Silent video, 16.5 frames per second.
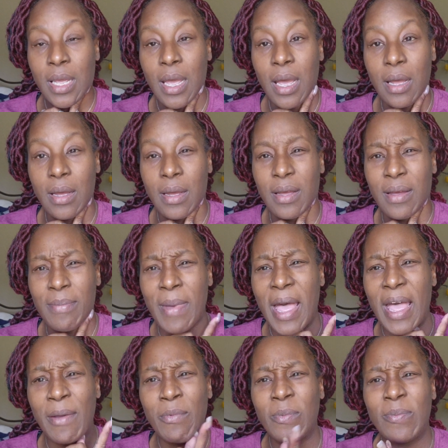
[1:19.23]

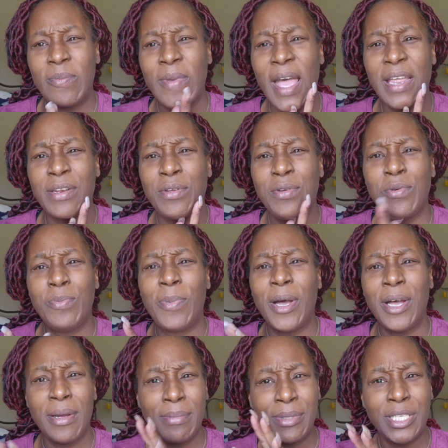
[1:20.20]
I do
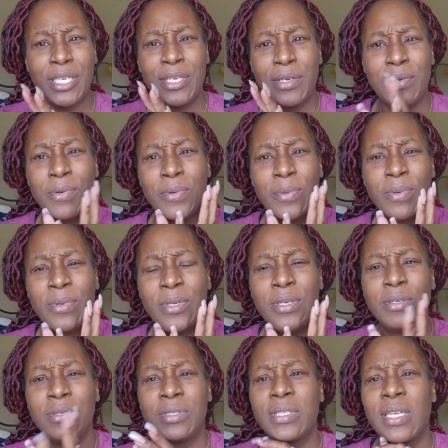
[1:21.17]
pump too
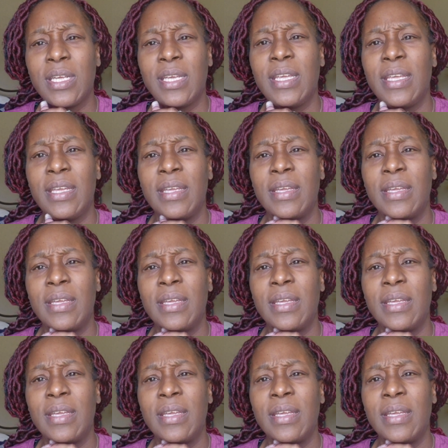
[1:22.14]
usually